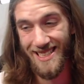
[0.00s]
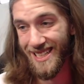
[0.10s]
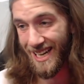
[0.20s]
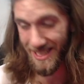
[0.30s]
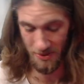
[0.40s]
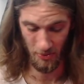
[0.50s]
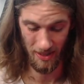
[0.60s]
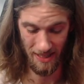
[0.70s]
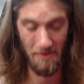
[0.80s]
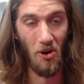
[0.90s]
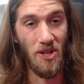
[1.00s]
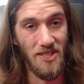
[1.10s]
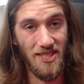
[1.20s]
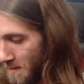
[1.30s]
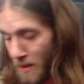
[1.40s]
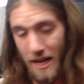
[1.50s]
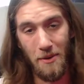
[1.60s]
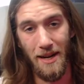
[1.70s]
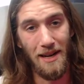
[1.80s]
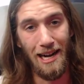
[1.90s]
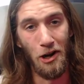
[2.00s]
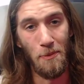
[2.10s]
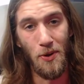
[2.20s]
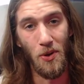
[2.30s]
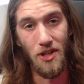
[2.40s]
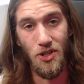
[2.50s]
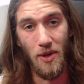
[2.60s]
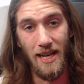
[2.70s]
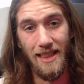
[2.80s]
It's really gross. But either way, I hope you all enjoyed it.